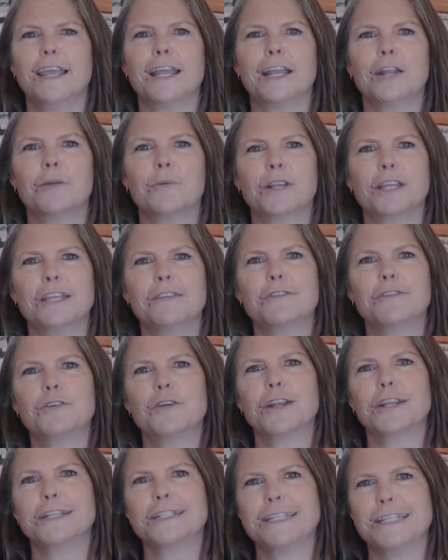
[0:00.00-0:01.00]
And I want to give the
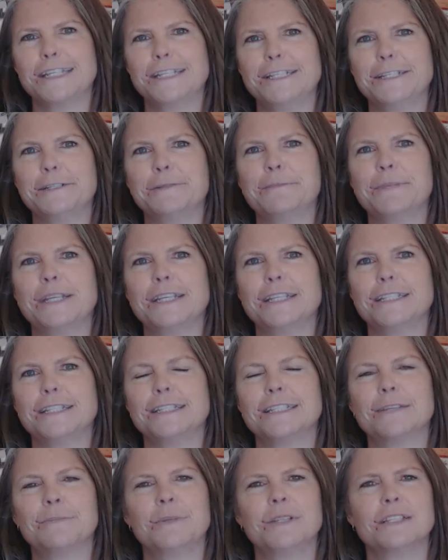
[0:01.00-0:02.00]
credit to him because
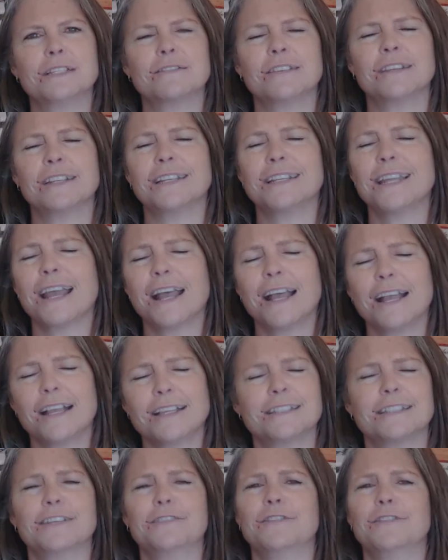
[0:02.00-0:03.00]
he sent me this
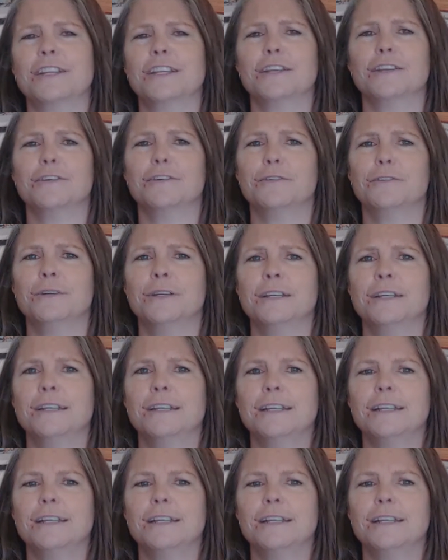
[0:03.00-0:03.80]
fantastic video